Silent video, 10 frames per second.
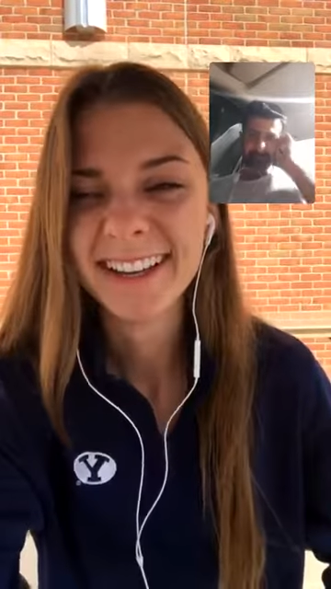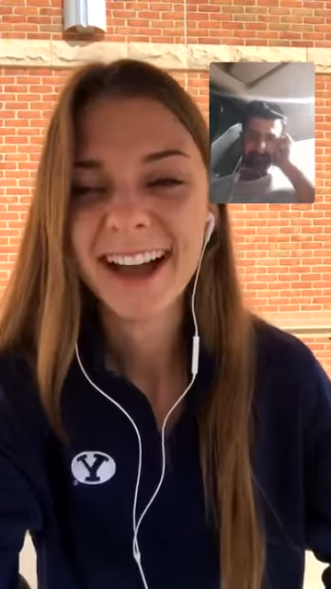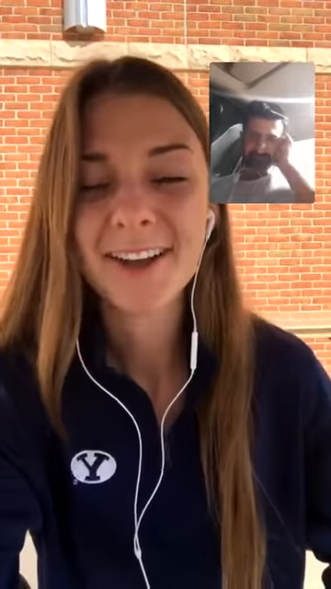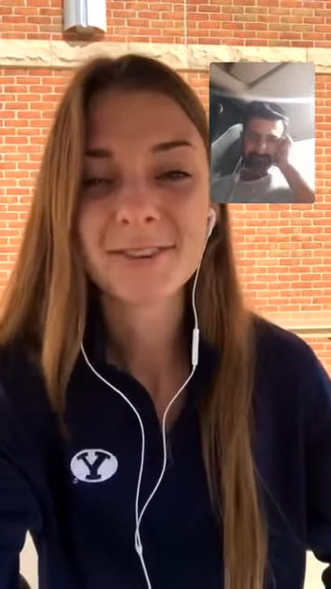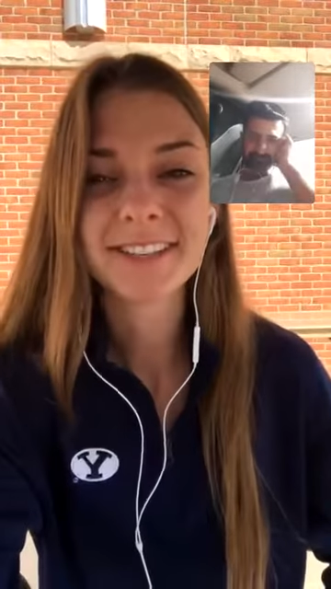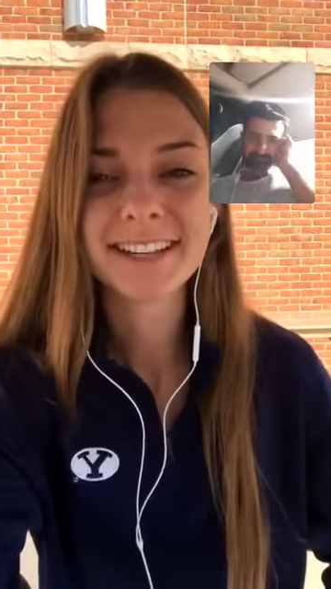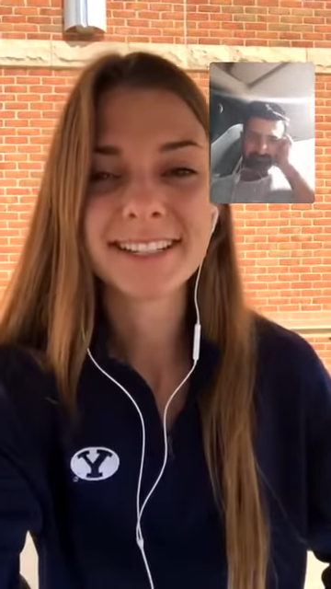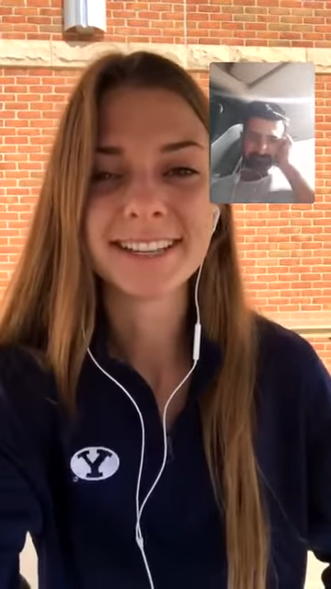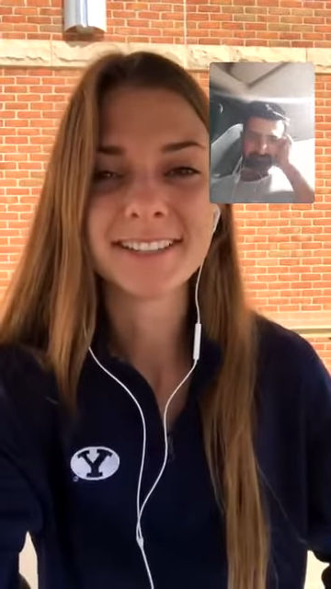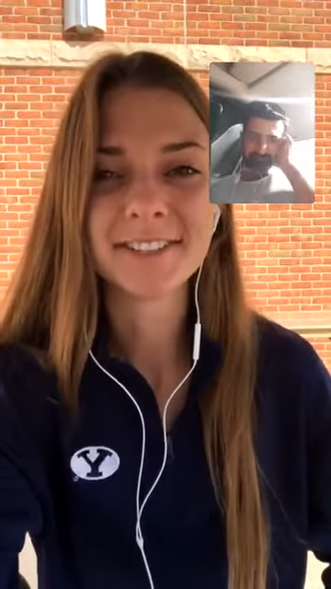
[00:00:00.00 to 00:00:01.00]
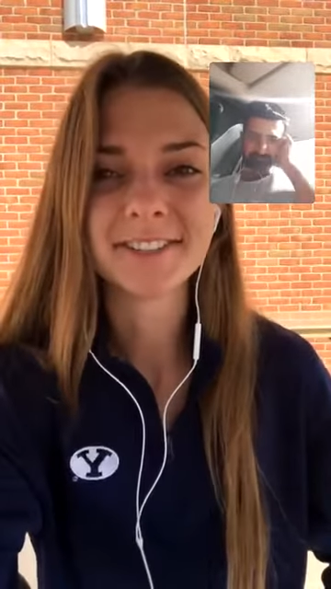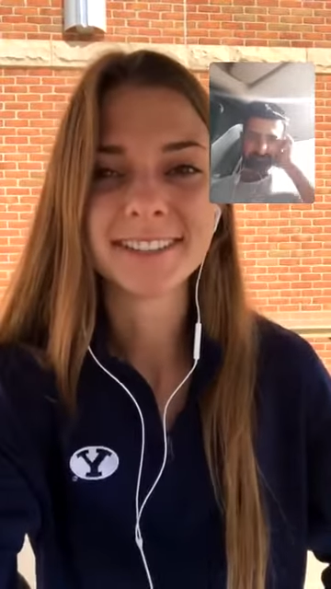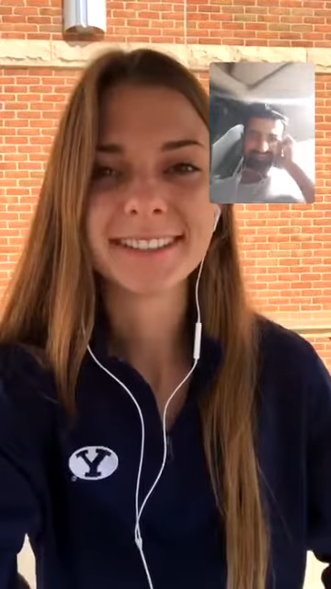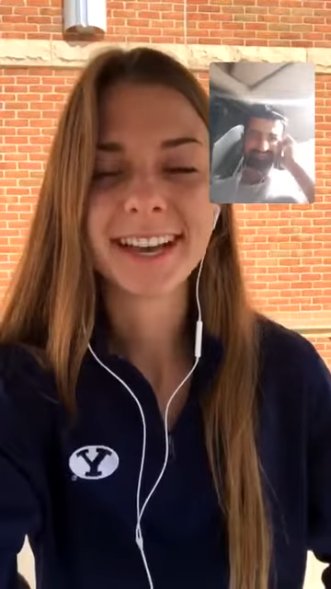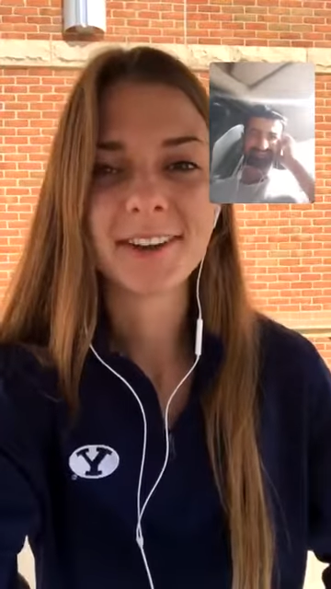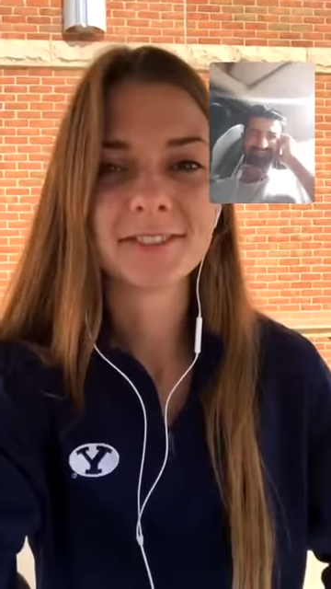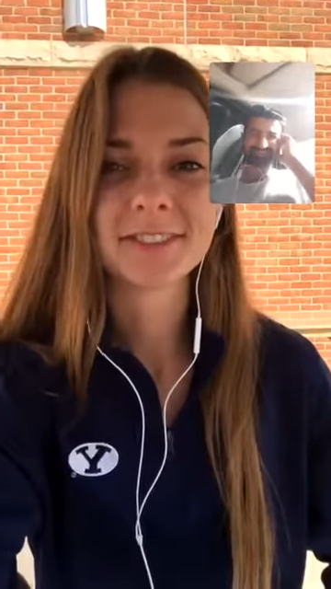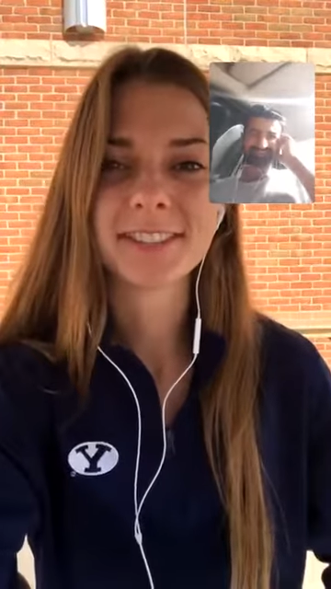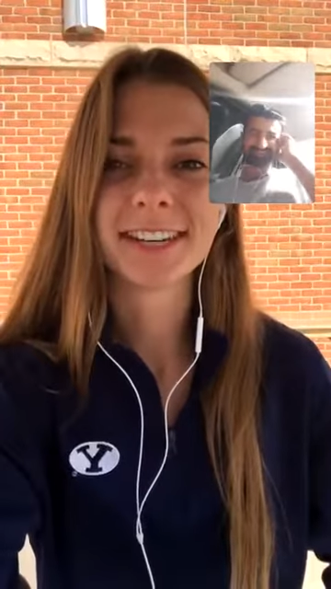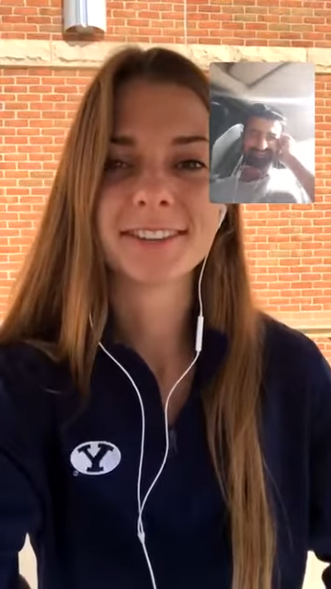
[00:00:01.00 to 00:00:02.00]
I wish I did, dude. I'm just
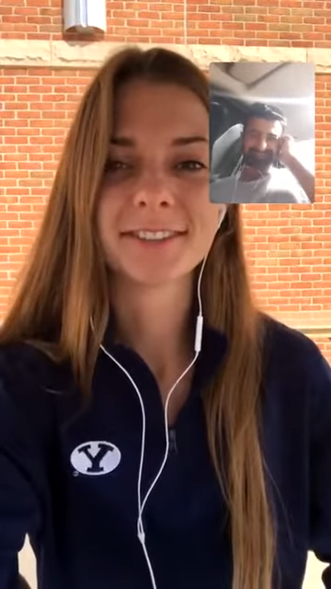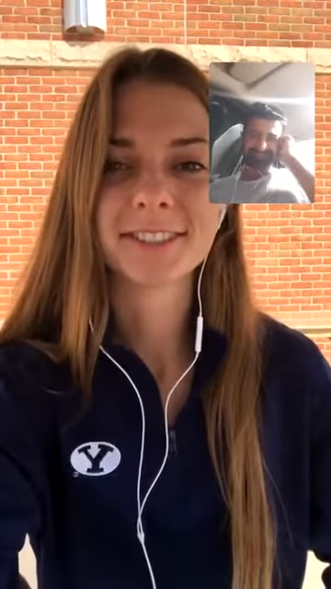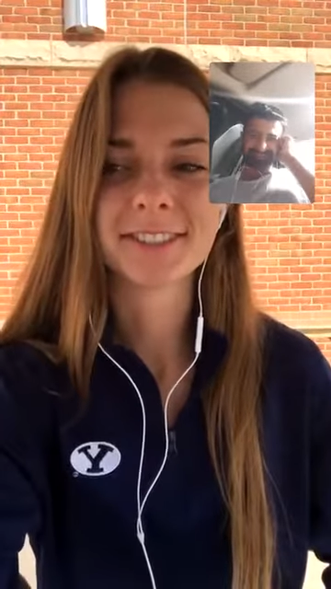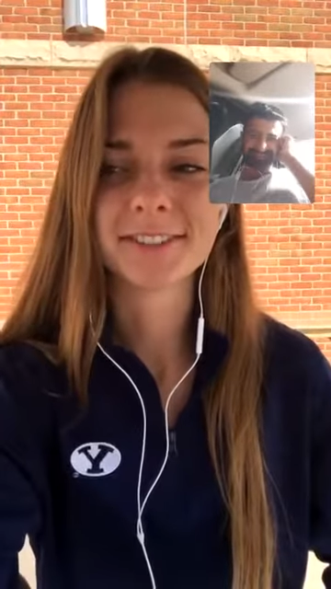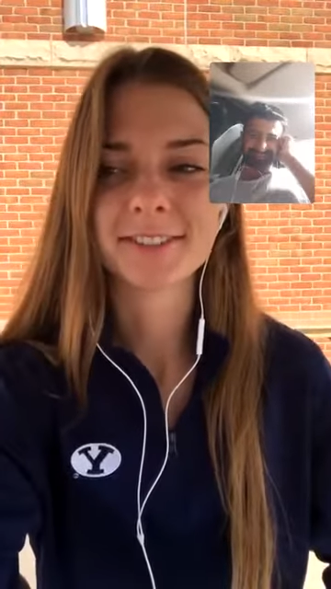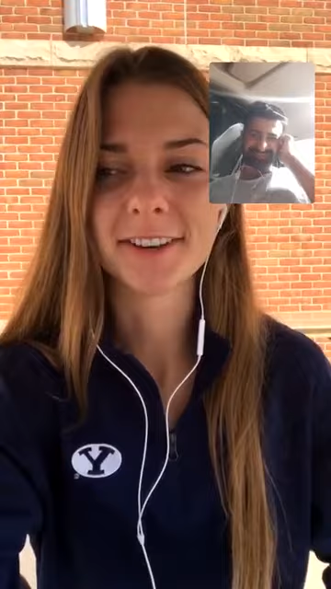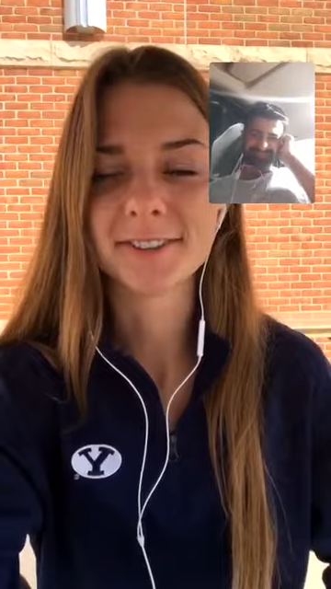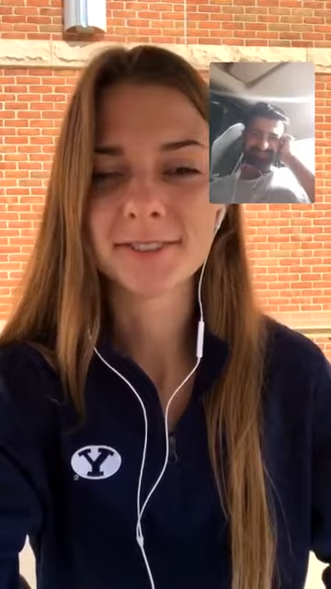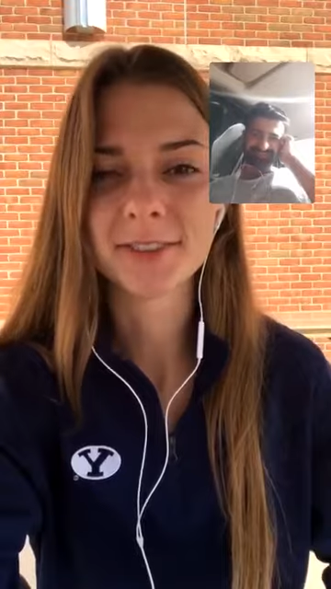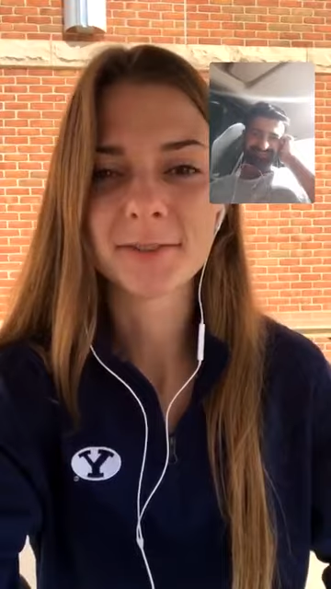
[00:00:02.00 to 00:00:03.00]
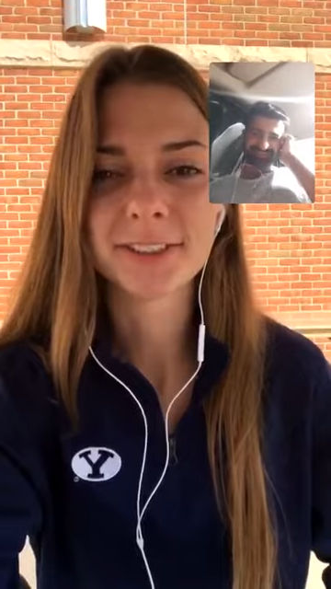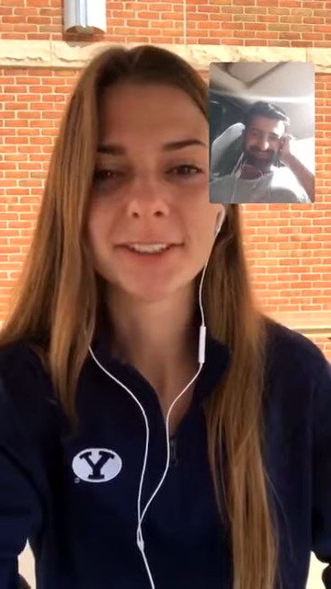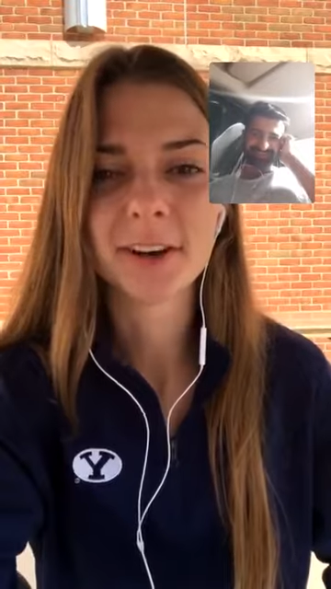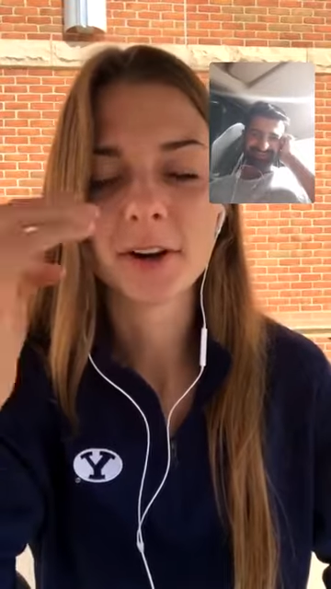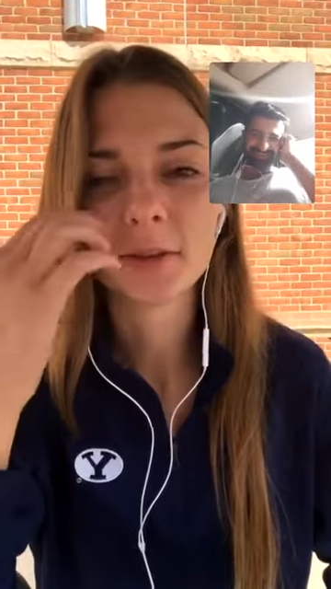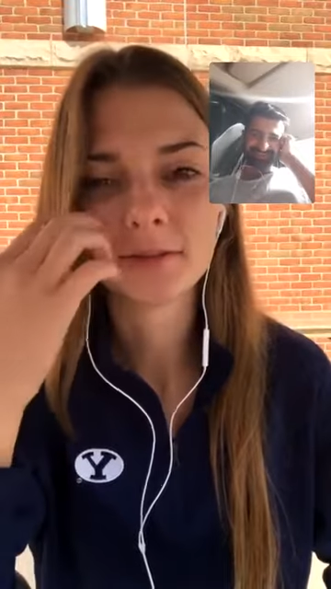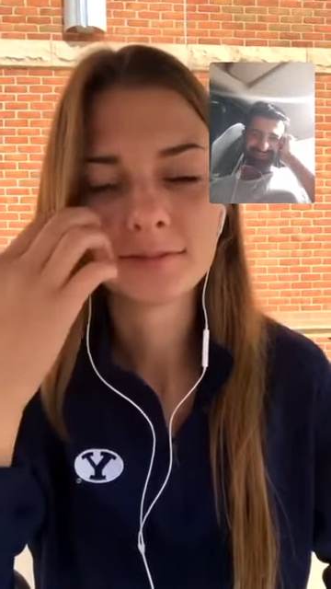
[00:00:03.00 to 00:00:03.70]
an English teacher, though, so I don't really know